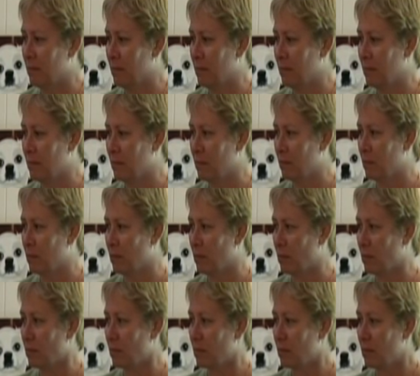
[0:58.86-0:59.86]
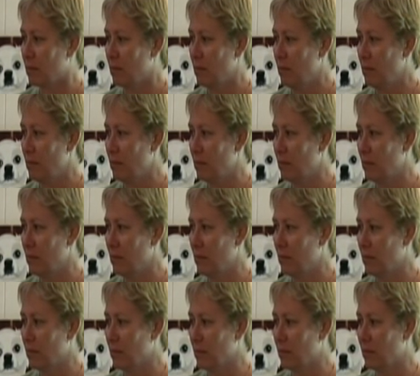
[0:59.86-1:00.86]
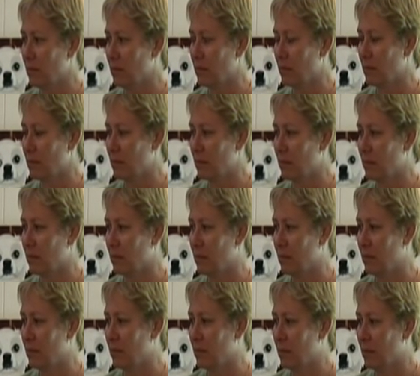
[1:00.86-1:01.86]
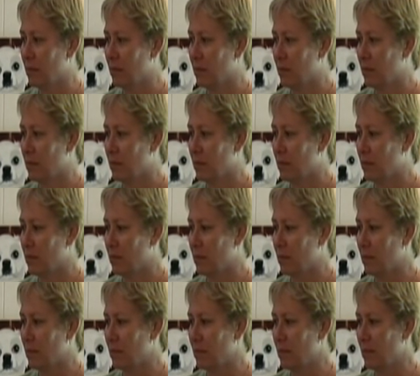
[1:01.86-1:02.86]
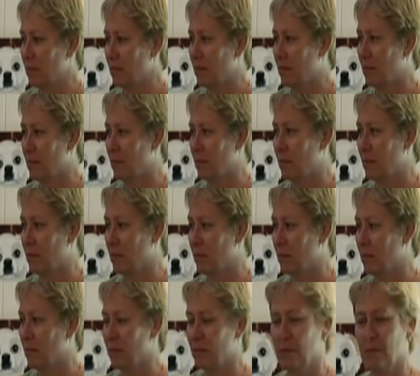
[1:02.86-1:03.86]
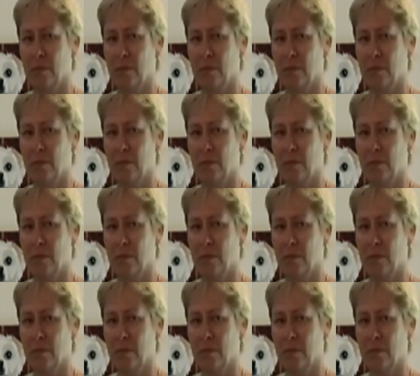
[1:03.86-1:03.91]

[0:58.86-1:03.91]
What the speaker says: The person shown says nothing.